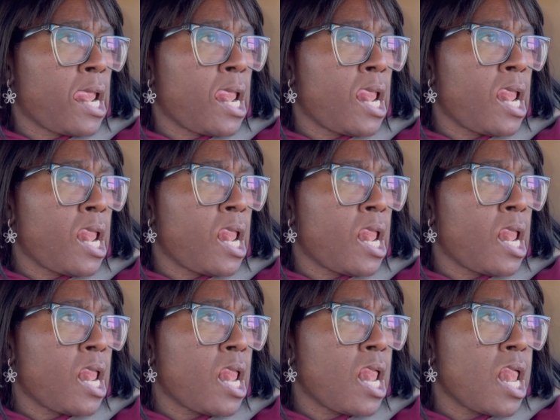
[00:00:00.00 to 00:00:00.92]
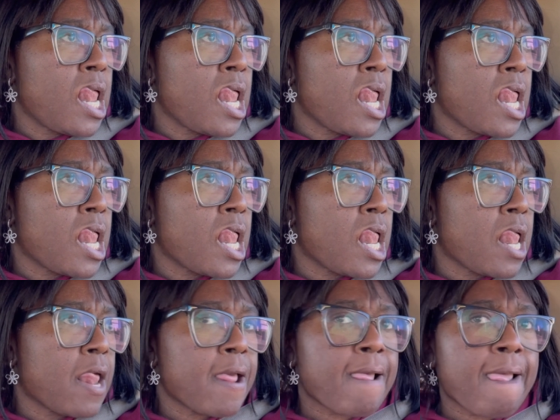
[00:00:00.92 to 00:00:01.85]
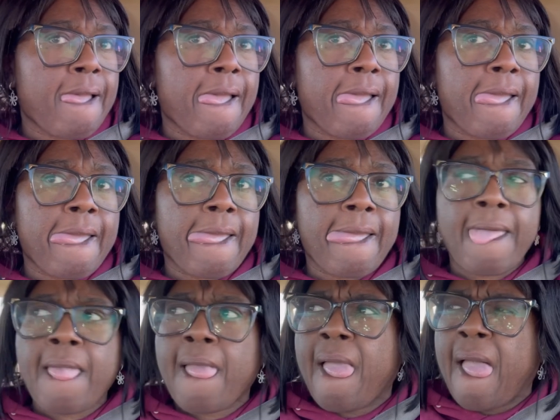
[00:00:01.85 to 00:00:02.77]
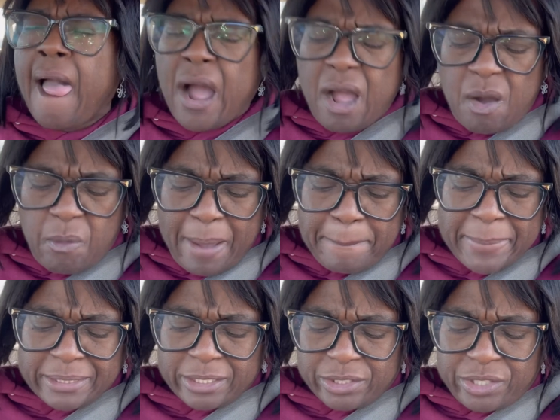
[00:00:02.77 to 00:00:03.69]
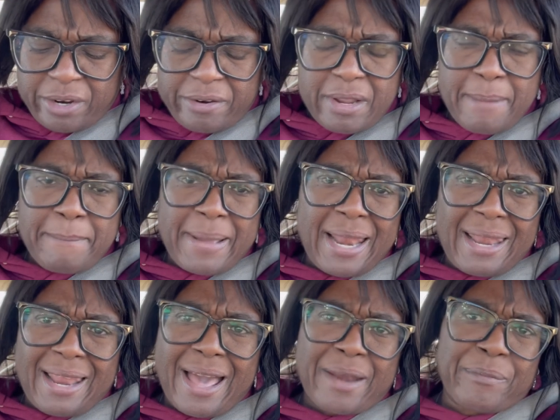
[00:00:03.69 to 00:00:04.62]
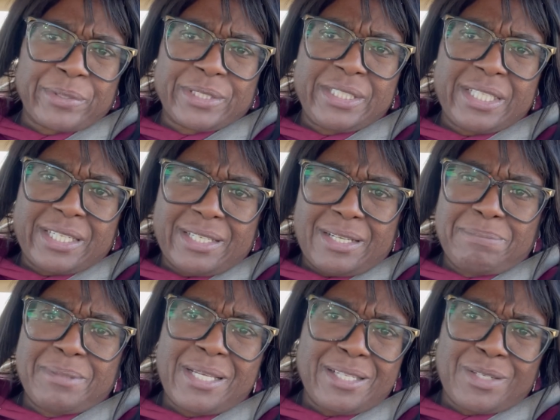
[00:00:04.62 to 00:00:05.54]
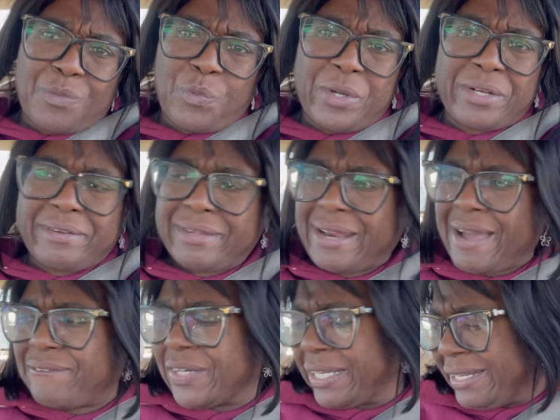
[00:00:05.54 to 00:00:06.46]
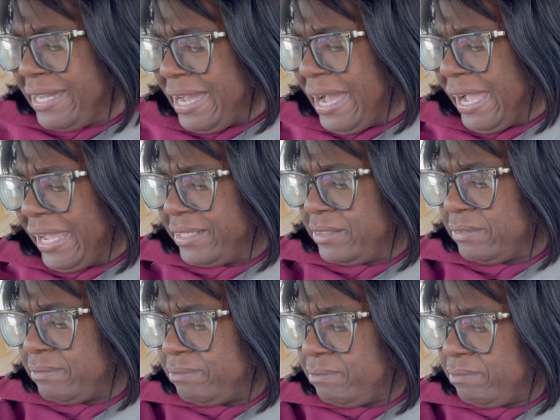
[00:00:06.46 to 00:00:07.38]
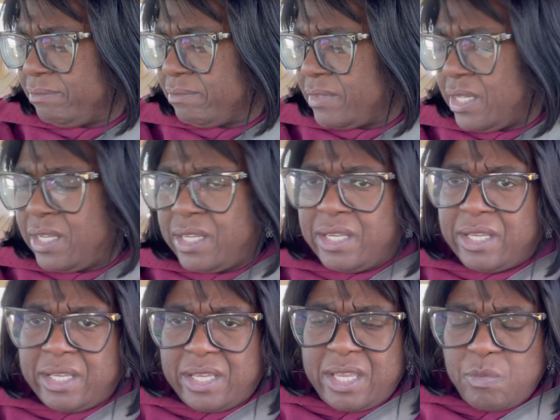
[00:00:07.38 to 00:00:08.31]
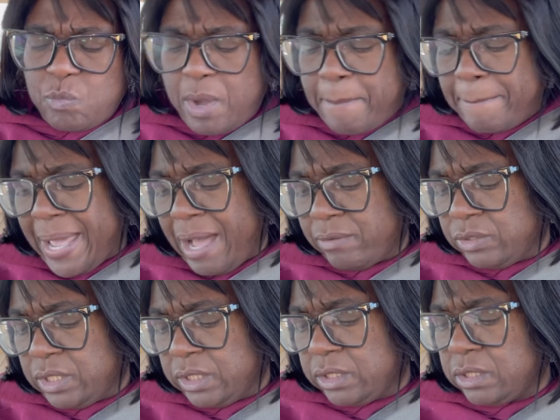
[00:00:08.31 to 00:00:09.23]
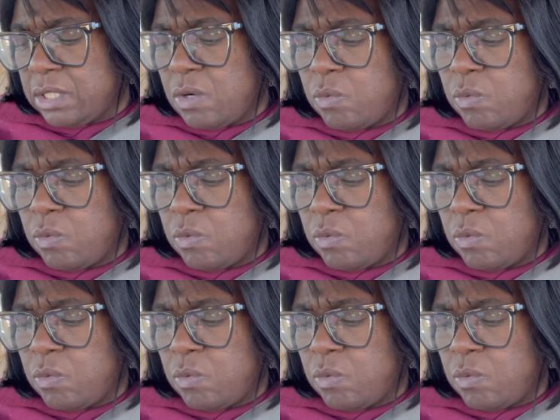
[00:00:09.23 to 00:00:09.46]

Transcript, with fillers: Uh-huh. Yeah. Oh, I meant to turn in my lottery ticket up there at the window, and I forgot. It wasn't about nothing, no